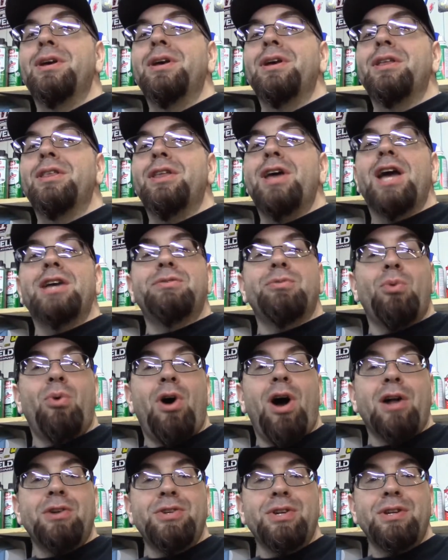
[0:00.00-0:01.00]
Thanks for
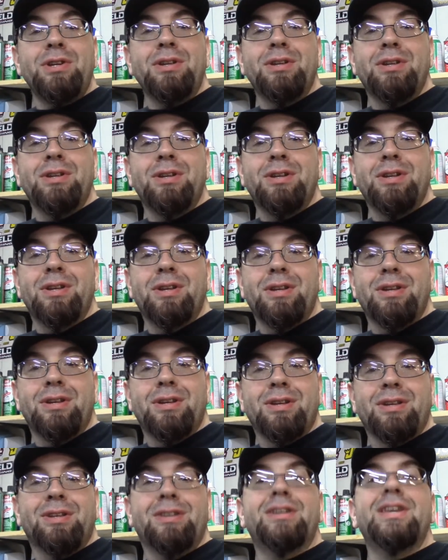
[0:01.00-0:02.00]
watching.
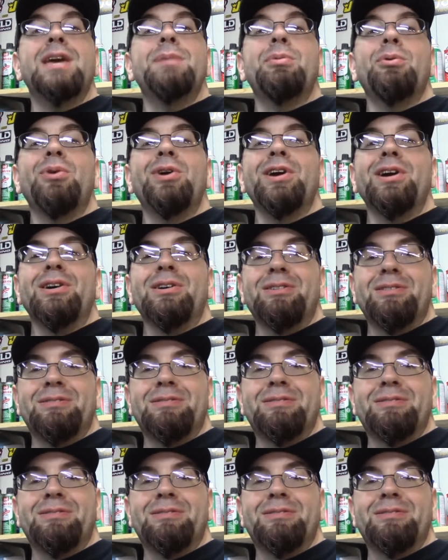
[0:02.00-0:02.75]
Keep it real.